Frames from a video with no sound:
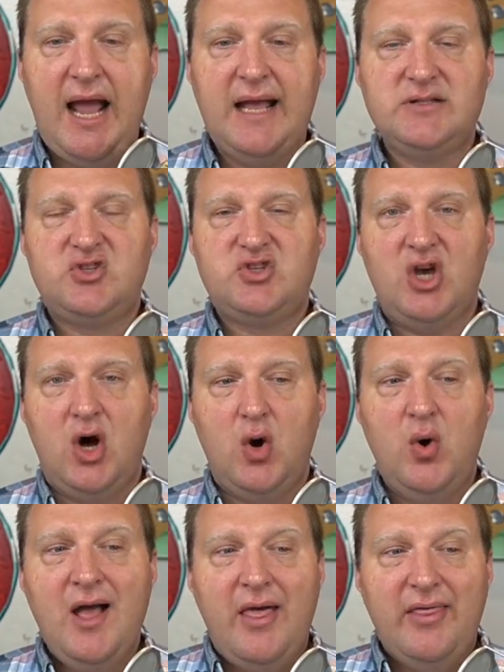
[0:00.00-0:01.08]
And
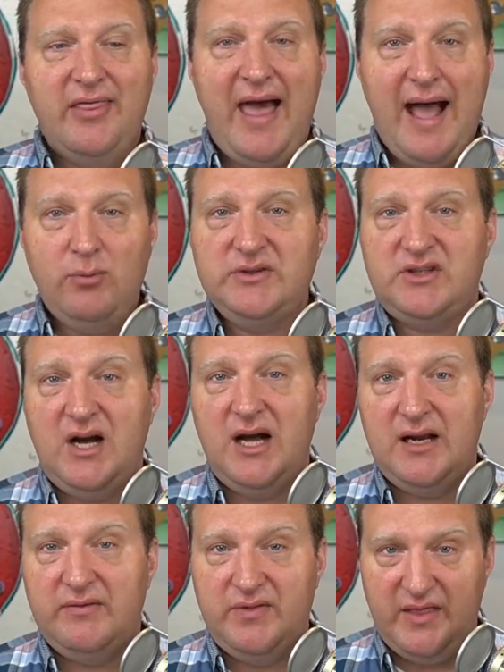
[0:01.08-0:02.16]
so that was
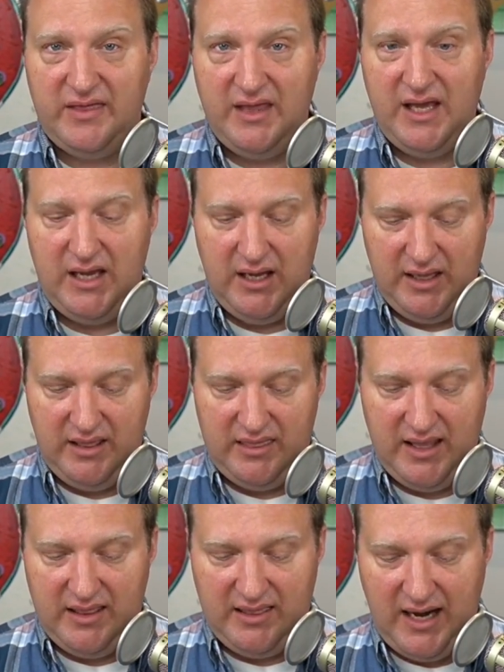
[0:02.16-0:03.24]
kind of the thing
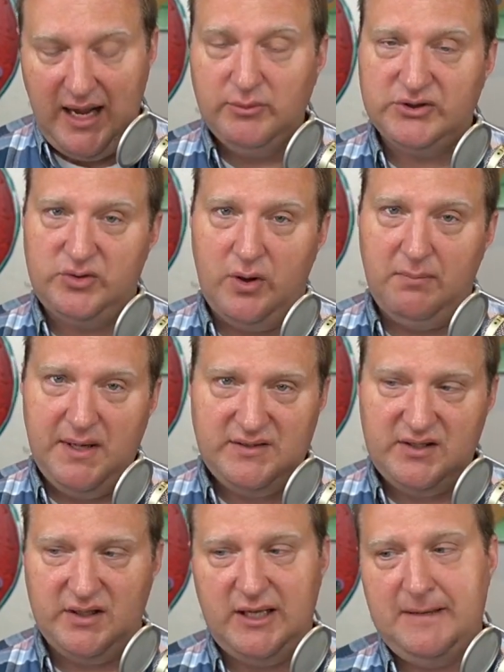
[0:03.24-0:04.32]
that, that I was doing
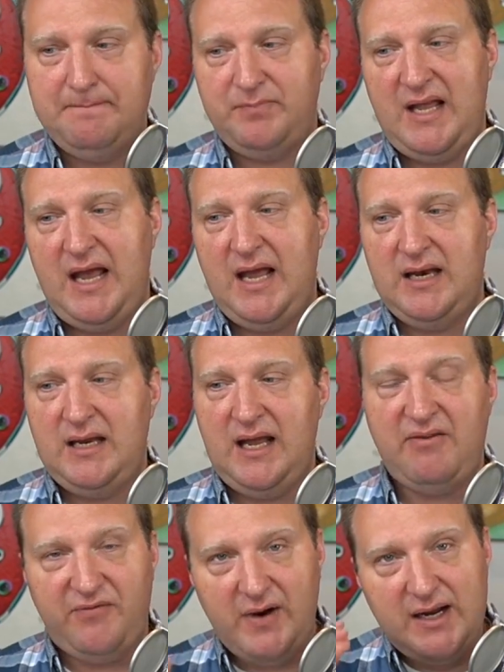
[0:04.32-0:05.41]
mentally. And
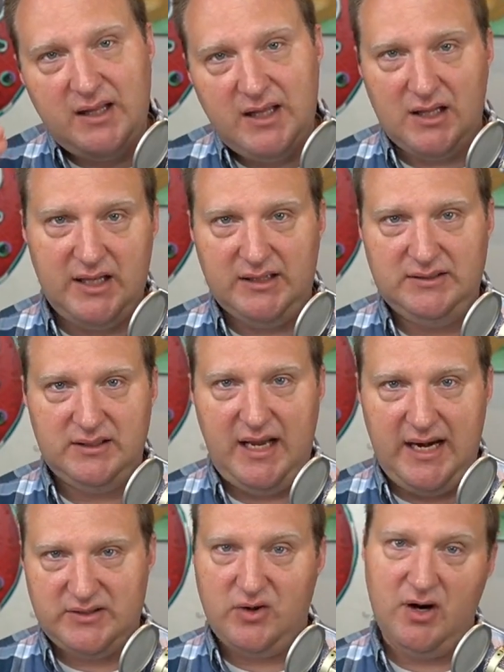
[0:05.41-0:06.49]
it finally clicked,
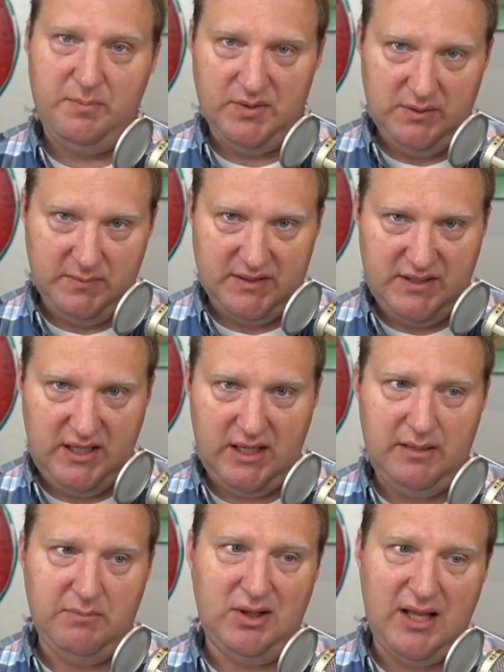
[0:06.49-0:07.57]
and I started building my
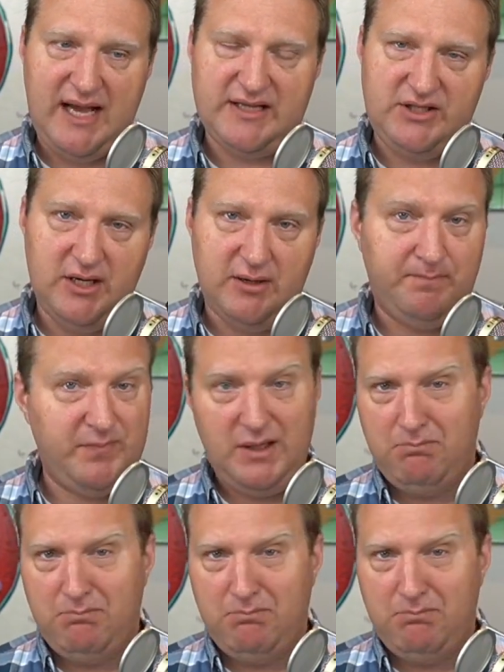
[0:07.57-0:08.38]
team last year.